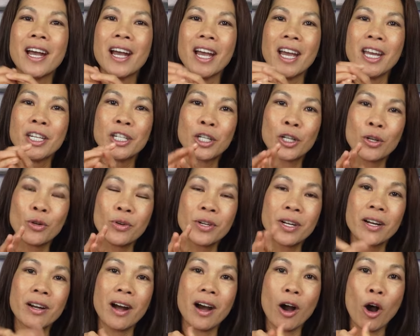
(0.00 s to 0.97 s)

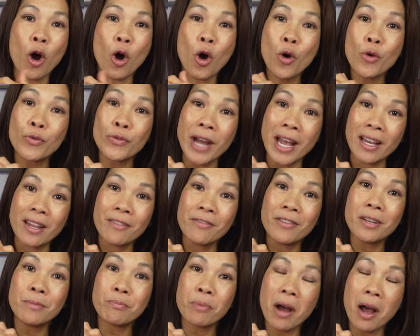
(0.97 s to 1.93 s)
Include all
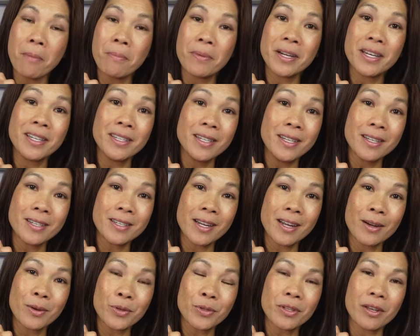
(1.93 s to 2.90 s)
relevant property
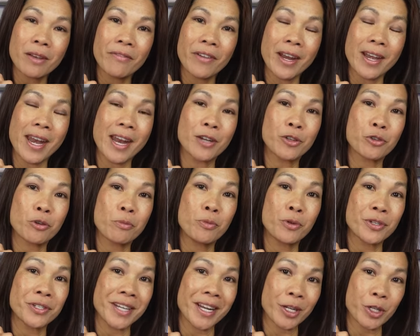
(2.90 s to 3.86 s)
details, financial
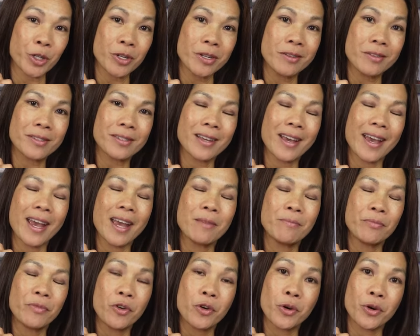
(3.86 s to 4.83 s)
projections, and
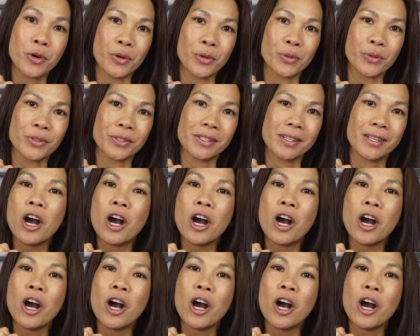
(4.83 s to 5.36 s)
photos.